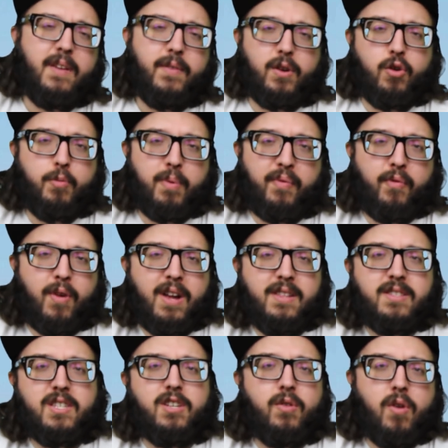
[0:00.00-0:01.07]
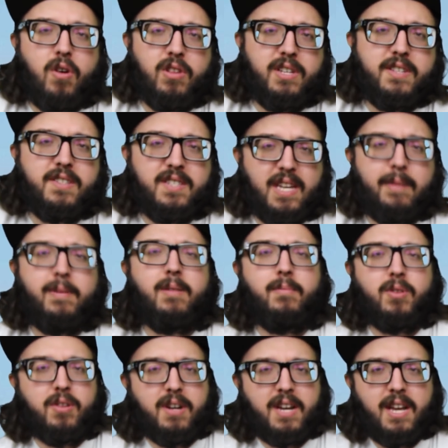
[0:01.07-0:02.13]
have a group of friends and you're all into the same
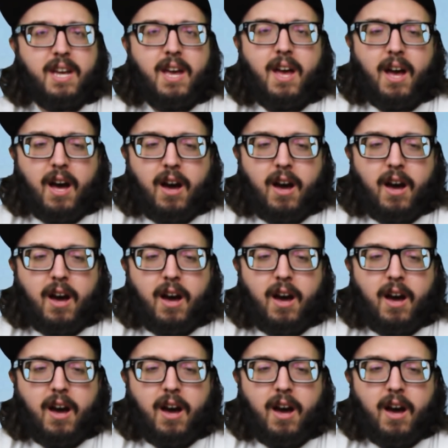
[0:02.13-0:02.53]
community,